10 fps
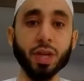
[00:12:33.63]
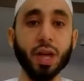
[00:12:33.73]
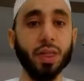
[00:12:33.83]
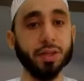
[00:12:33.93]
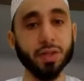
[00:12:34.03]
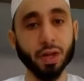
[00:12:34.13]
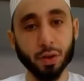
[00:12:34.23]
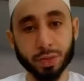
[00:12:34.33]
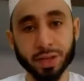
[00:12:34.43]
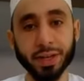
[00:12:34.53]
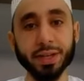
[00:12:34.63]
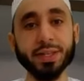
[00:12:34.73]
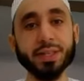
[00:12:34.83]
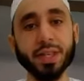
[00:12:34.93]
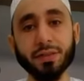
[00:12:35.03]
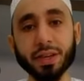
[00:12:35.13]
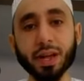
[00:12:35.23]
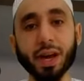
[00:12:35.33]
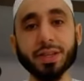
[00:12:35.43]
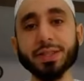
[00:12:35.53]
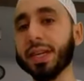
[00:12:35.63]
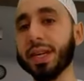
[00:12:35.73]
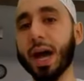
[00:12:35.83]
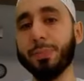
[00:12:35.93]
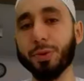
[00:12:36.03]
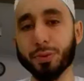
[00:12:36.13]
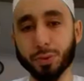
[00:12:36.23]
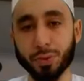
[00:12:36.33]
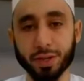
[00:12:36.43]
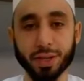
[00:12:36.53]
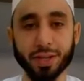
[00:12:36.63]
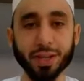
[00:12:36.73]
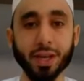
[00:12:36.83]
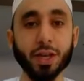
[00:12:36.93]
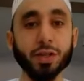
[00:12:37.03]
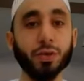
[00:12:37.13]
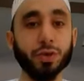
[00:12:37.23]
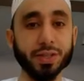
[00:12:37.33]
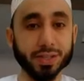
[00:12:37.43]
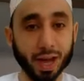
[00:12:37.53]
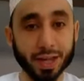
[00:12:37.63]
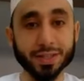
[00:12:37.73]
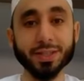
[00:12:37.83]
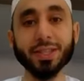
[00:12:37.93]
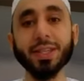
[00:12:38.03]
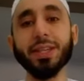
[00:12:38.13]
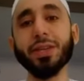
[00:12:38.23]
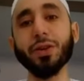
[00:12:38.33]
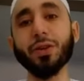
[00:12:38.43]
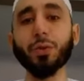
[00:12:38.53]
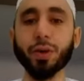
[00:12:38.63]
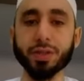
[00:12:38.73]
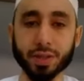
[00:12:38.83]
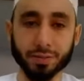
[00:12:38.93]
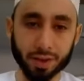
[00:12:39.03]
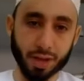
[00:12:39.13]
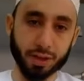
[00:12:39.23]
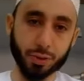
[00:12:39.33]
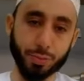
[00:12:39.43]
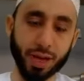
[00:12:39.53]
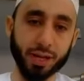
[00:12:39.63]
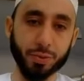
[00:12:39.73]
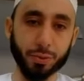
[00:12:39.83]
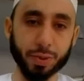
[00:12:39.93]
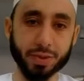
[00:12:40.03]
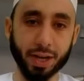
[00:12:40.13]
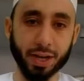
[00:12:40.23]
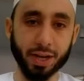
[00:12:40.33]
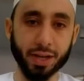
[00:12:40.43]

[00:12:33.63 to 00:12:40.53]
The Taraweeh is giving us an opportunity to recite, to hear the words of Allah subhanahu wa ta'ala.